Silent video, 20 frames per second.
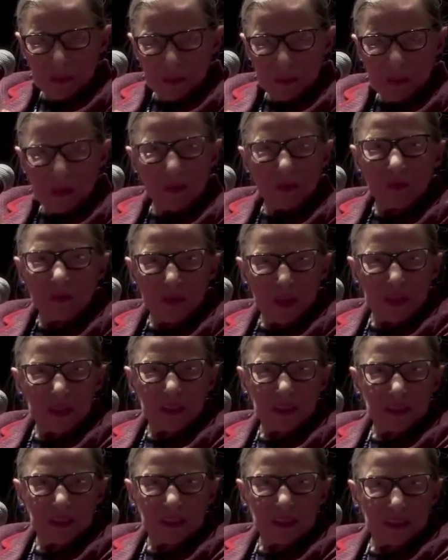will
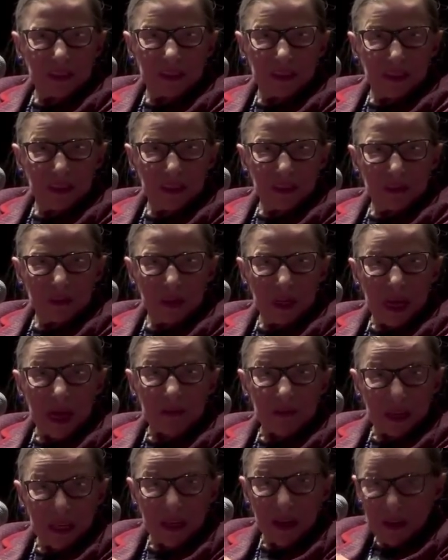feel, will
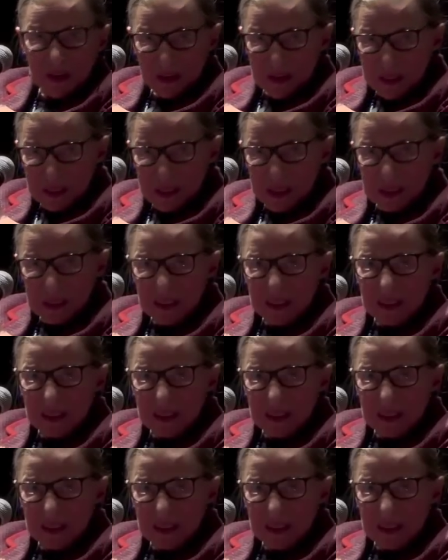have the courage